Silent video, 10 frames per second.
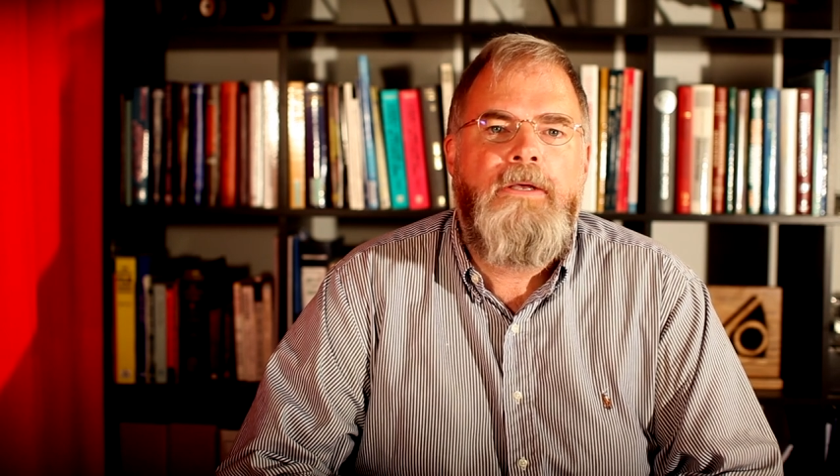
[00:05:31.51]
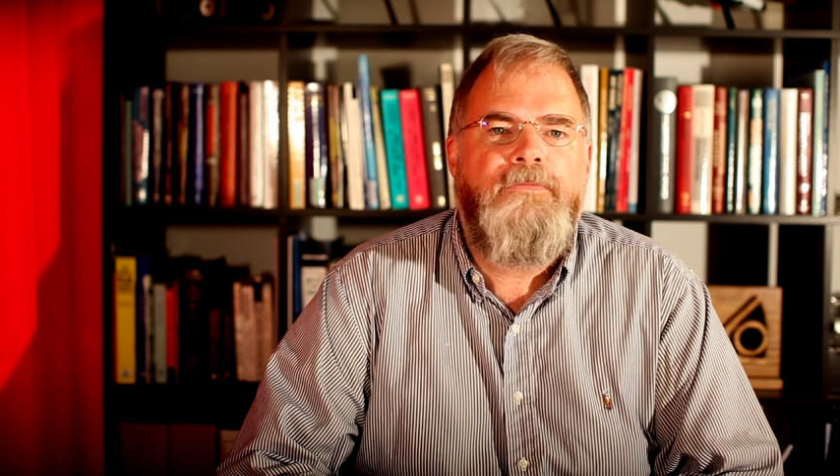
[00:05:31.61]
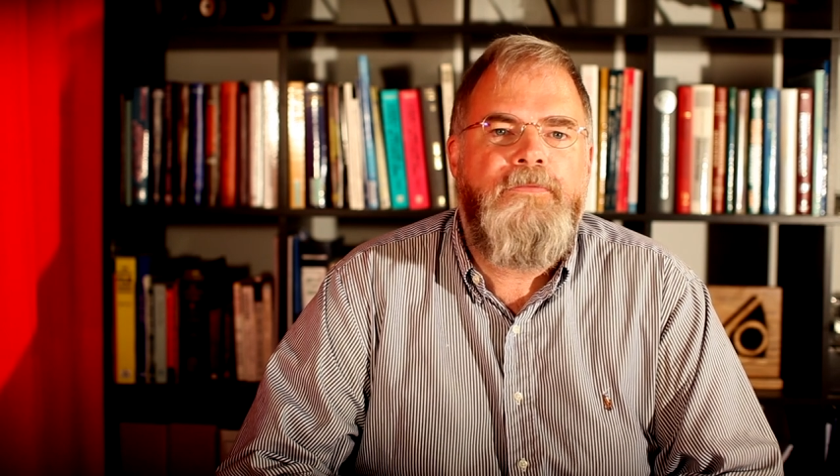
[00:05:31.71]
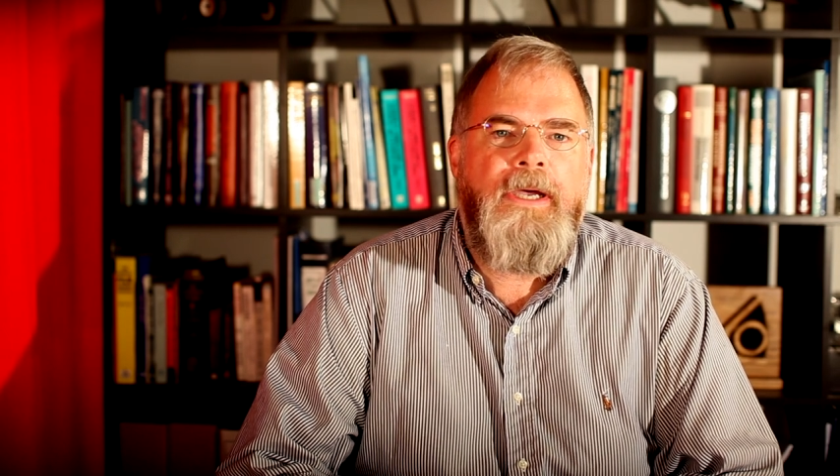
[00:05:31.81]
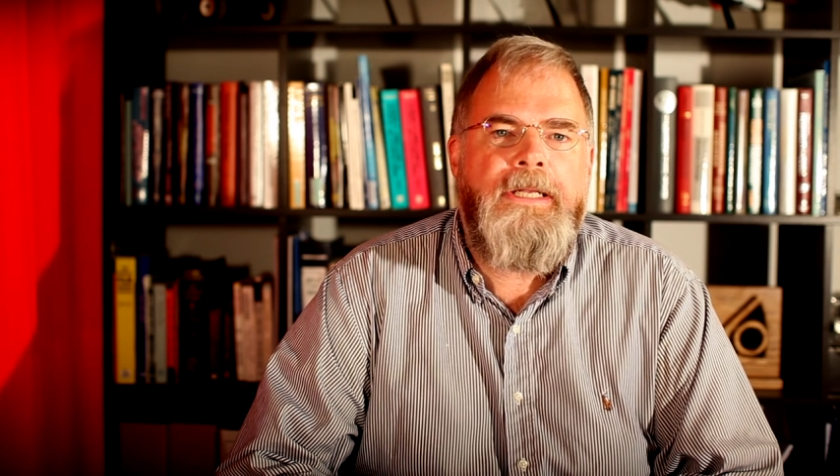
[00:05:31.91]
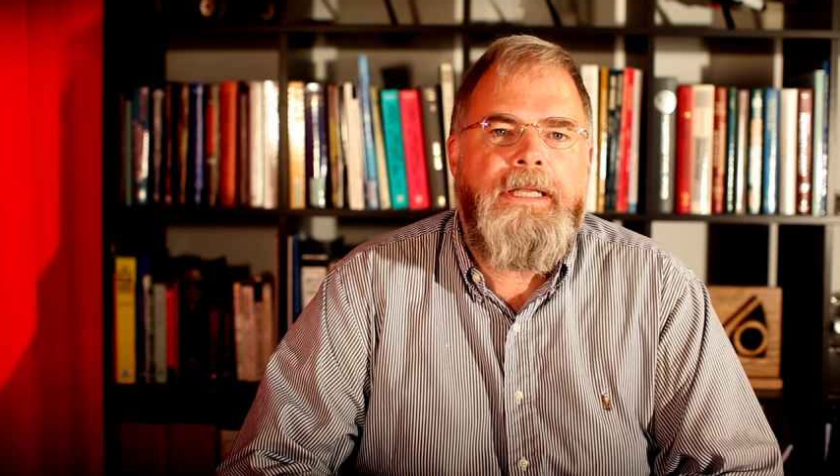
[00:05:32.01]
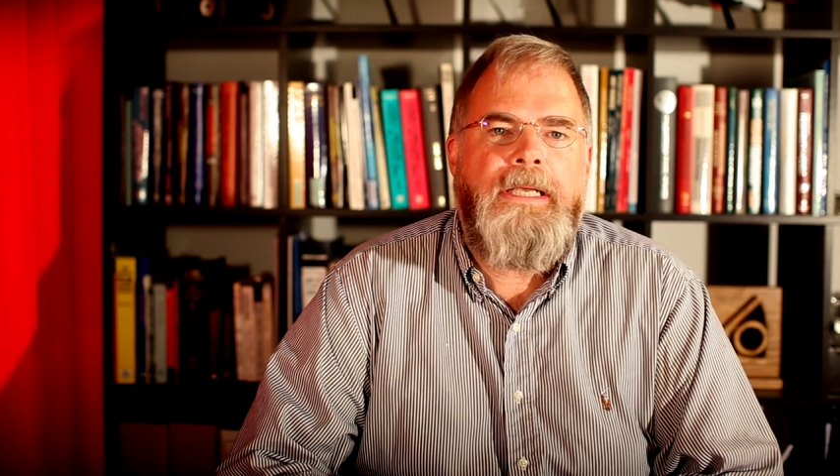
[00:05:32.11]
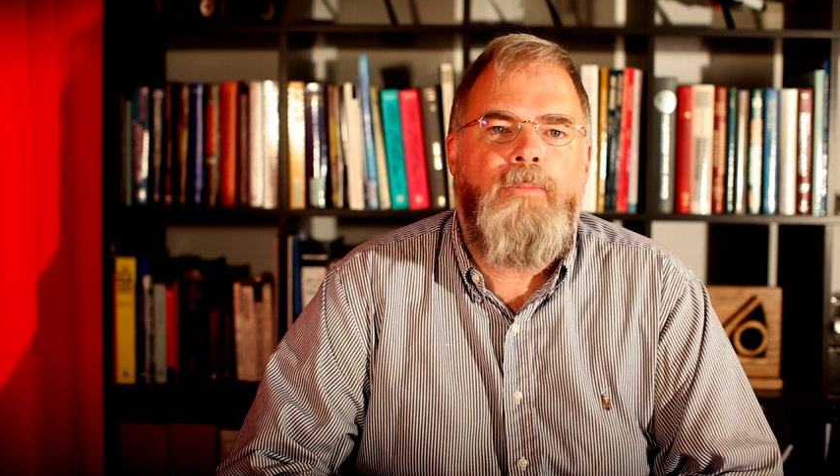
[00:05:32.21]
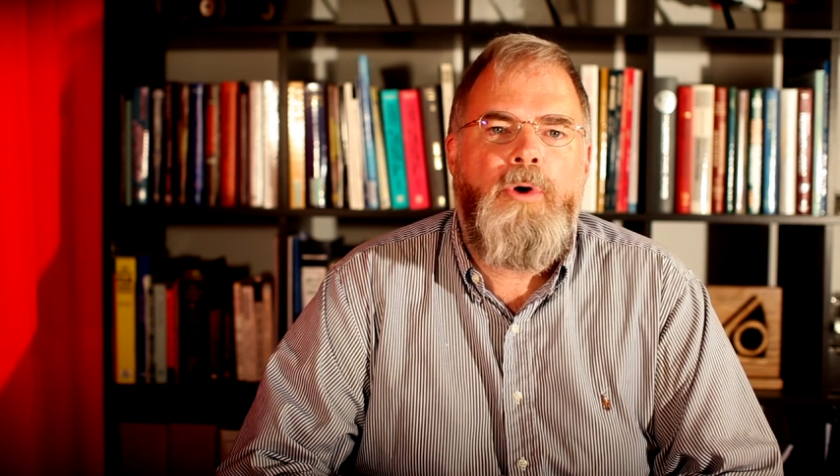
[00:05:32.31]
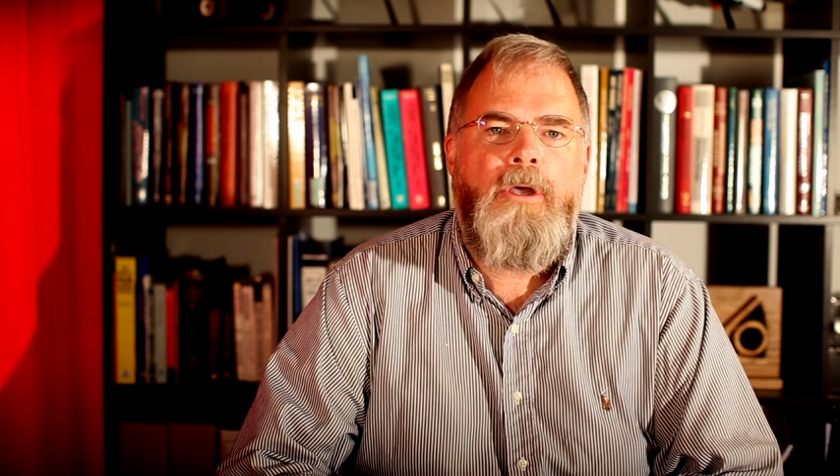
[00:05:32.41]

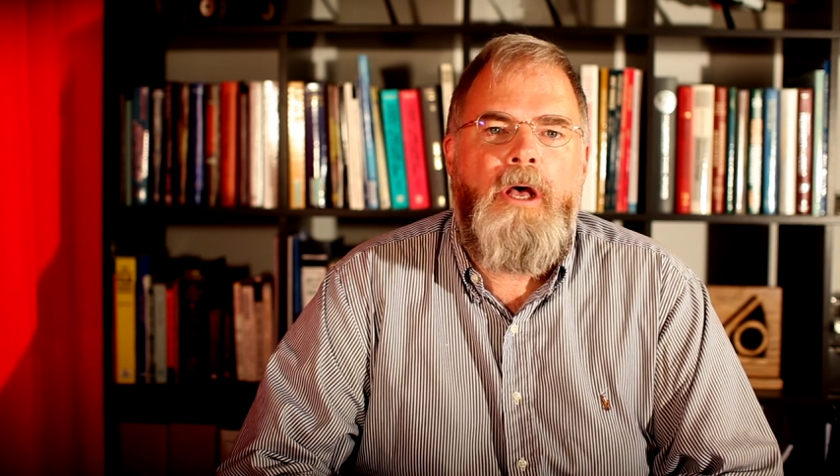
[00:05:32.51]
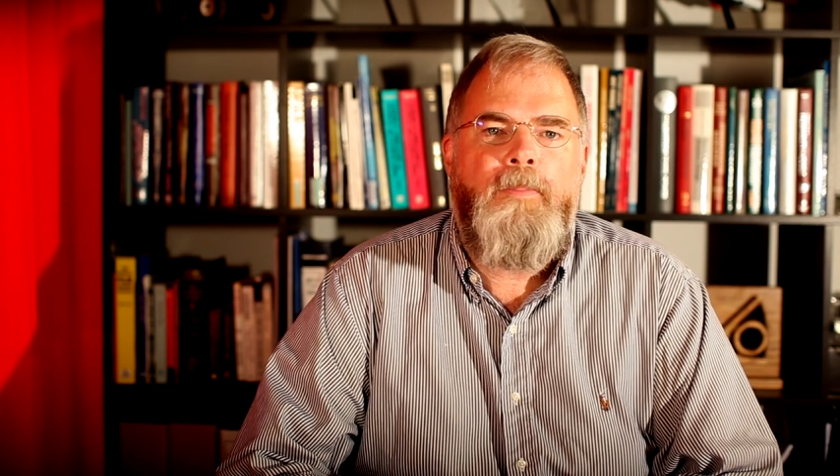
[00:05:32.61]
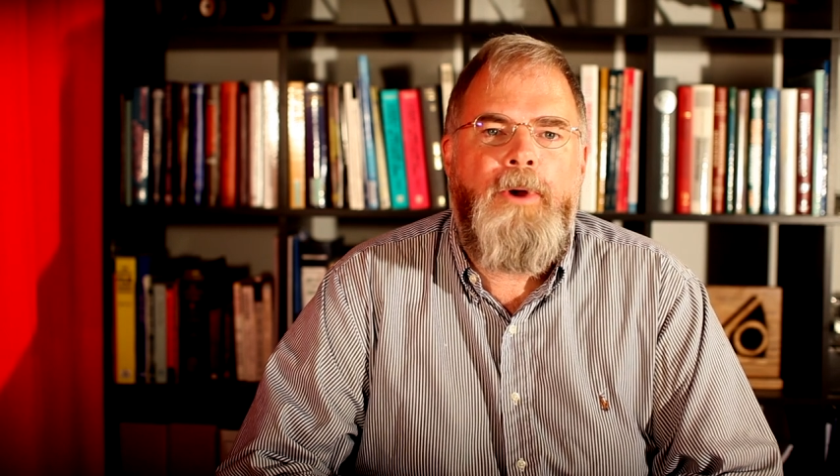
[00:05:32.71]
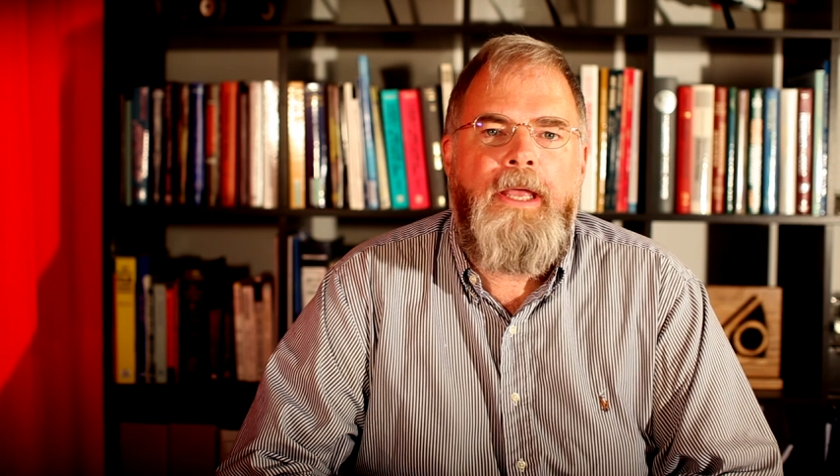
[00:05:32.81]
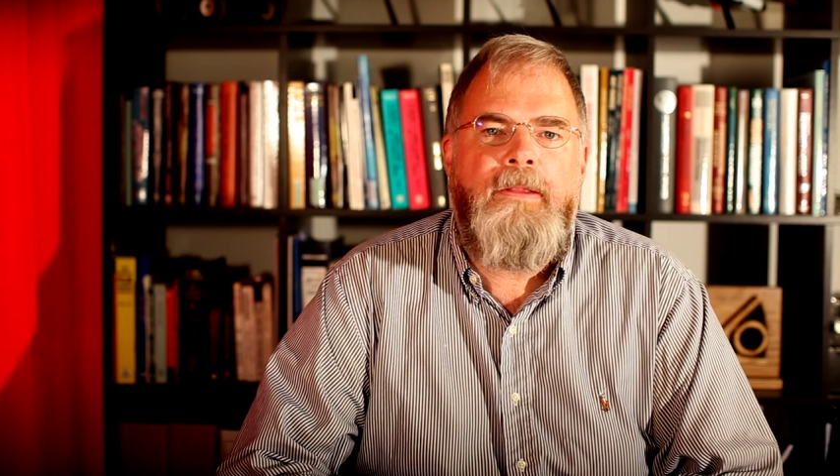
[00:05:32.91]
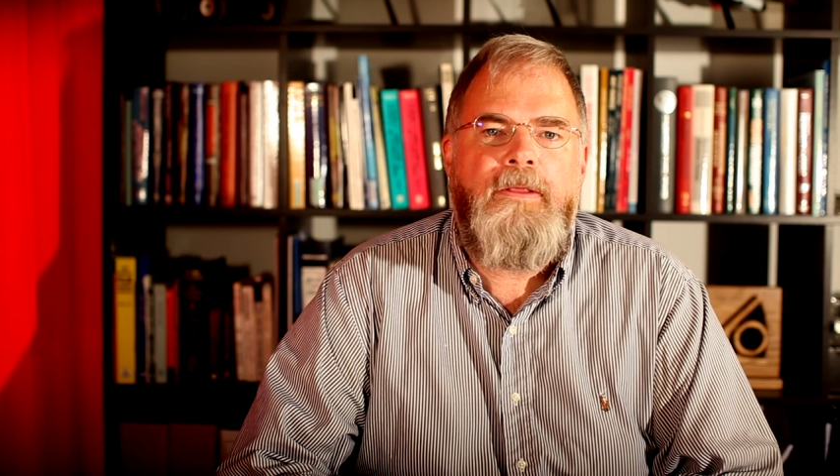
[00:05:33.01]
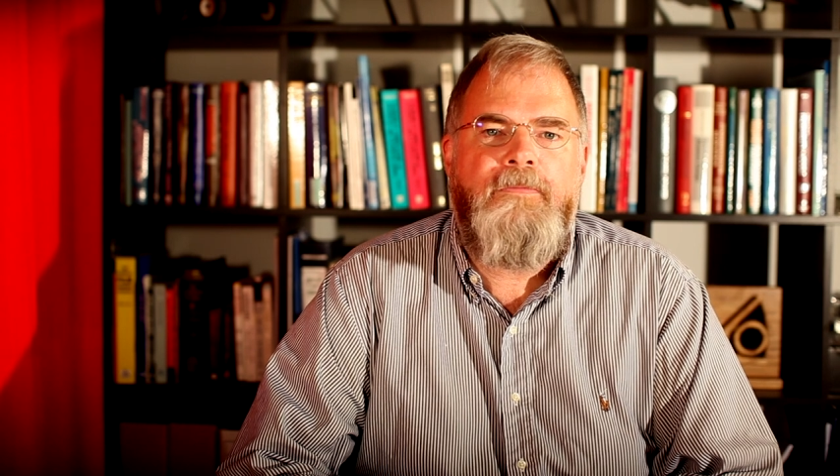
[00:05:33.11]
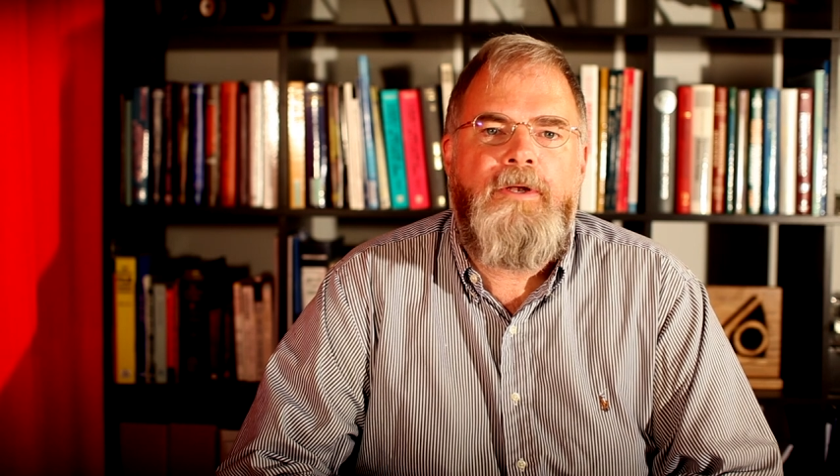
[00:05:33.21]
finally a more comprehensive